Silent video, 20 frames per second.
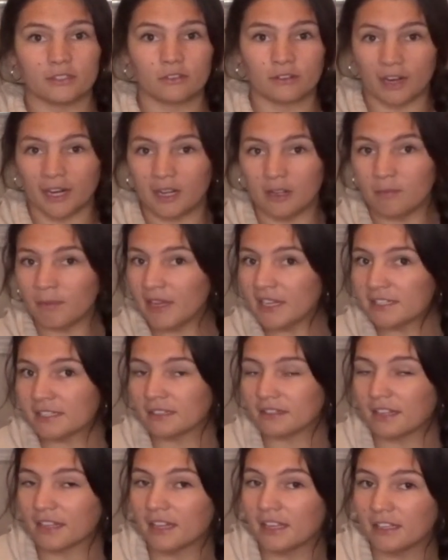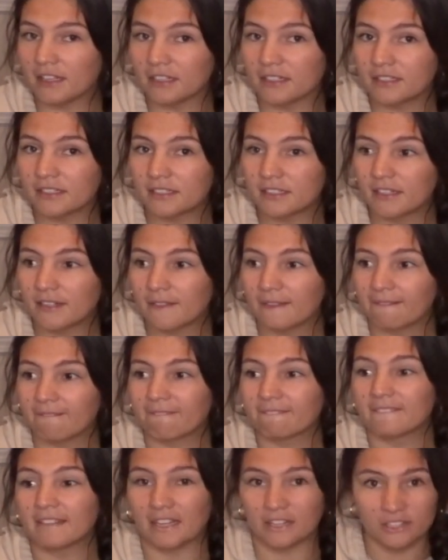great, amazing things
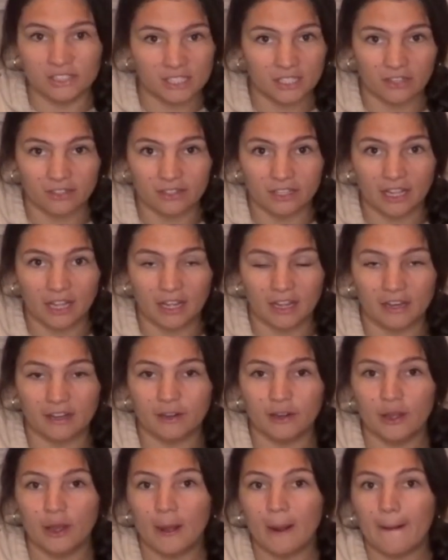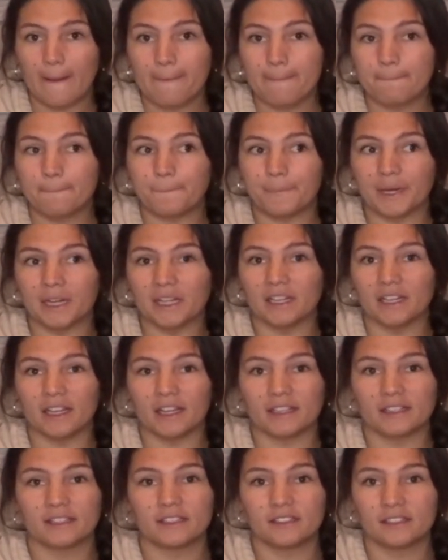that you see online, but
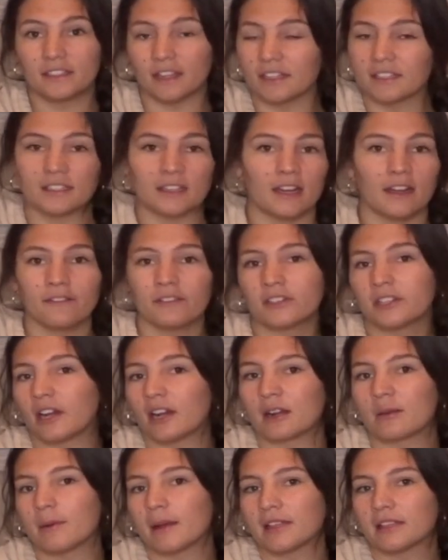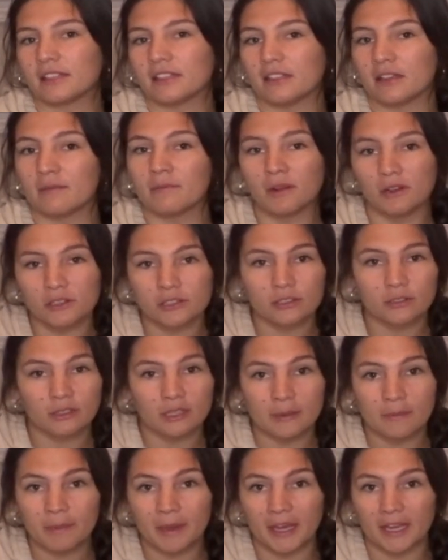it doesn't ever talk about the emotional
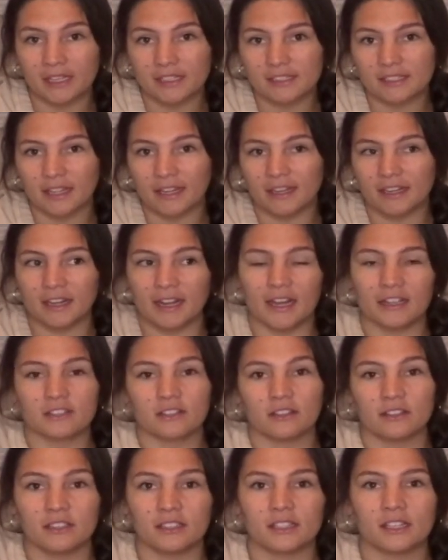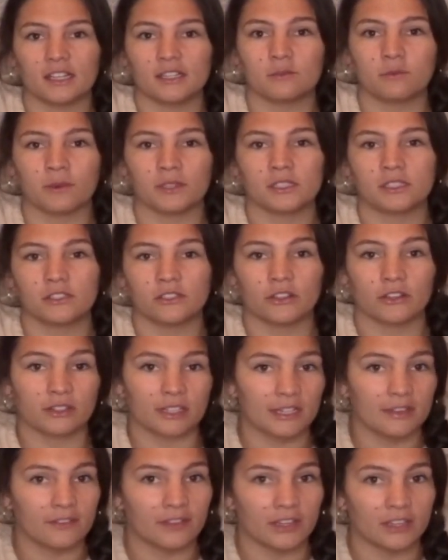impacts that it has on these kids once you're
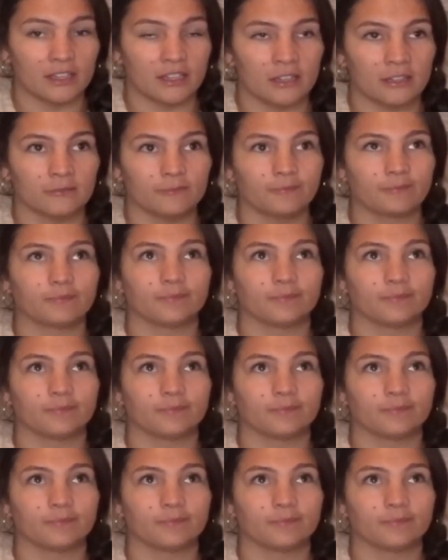leaving, you know.